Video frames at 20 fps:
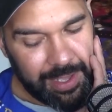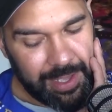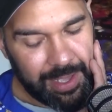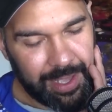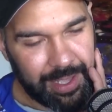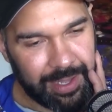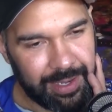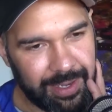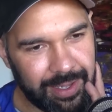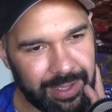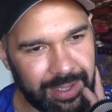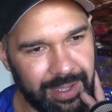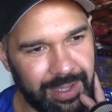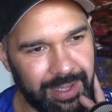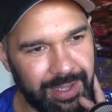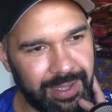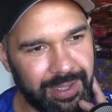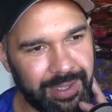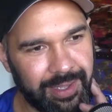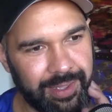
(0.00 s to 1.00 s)
And
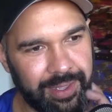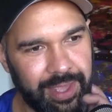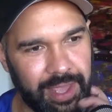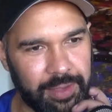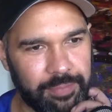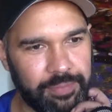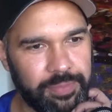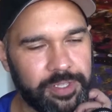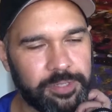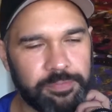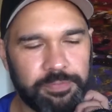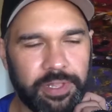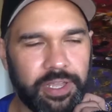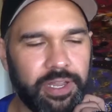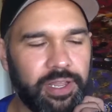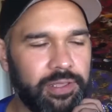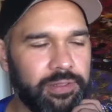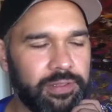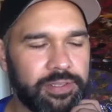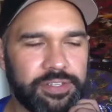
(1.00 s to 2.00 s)
there's
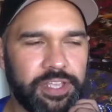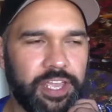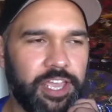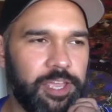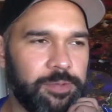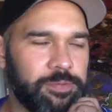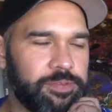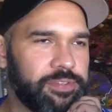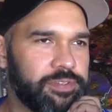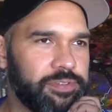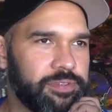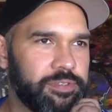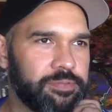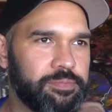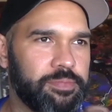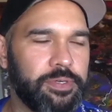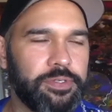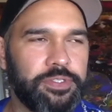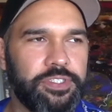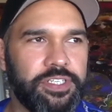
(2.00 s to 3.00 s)
plenty. There's heaps. It's
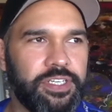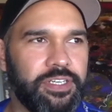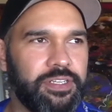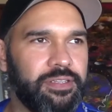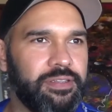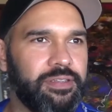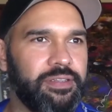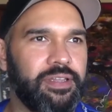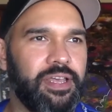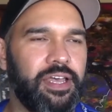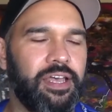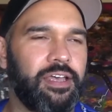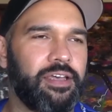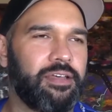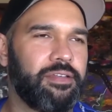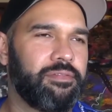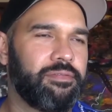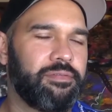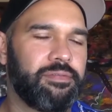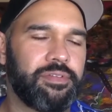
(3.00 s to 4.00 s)
bullshit.
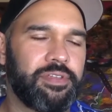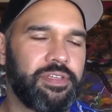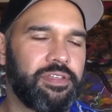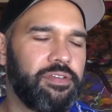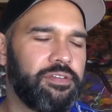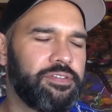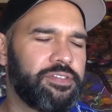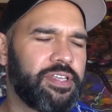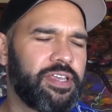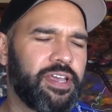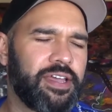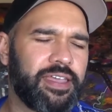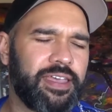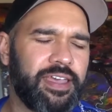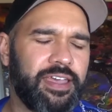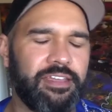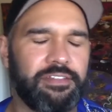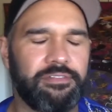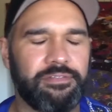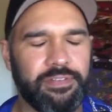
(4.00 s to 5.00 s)
Used to cut
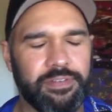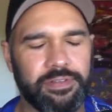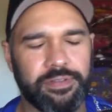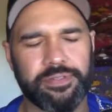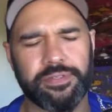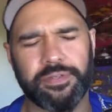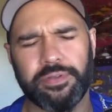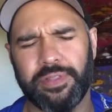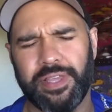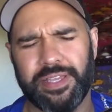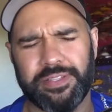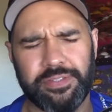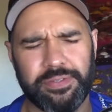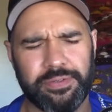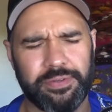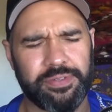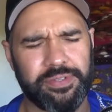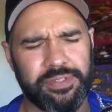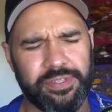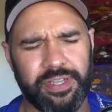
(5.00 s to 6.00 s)
cane fields, all that
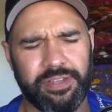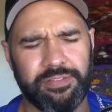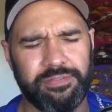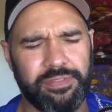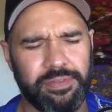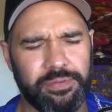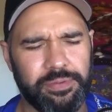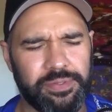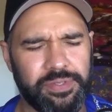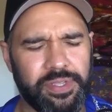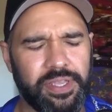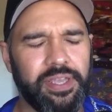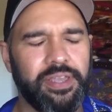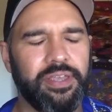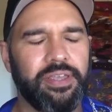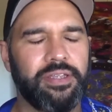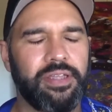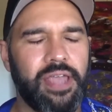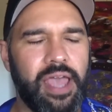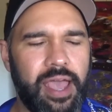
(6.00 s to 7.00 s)
sort of stuff. There was
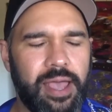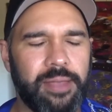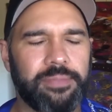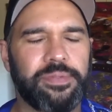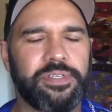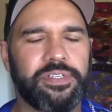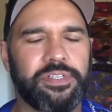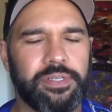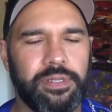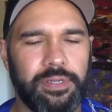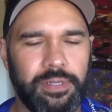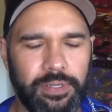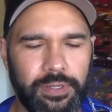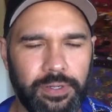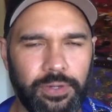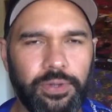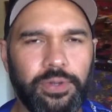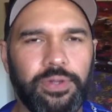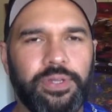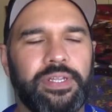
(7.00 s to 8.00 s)

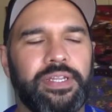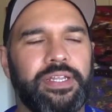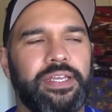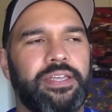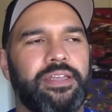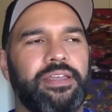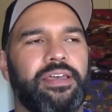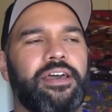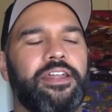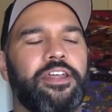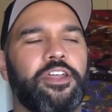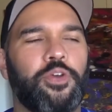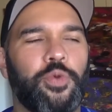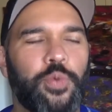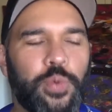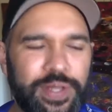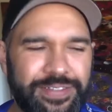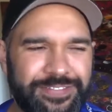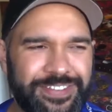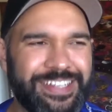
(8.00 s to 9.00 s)
absolutely,
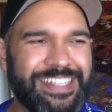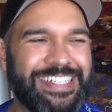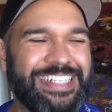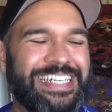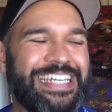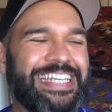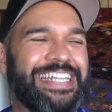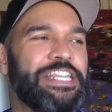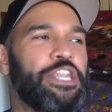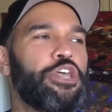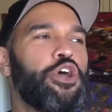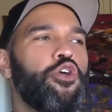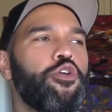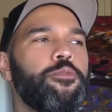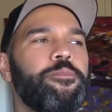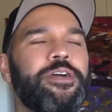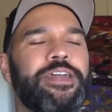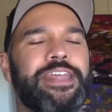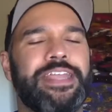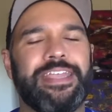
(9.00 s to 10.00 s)
unequivocally,
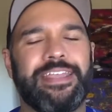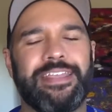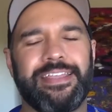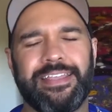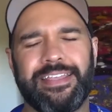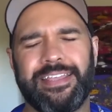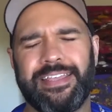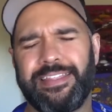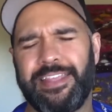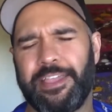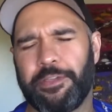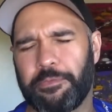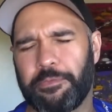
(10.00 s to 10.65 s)
nobody in their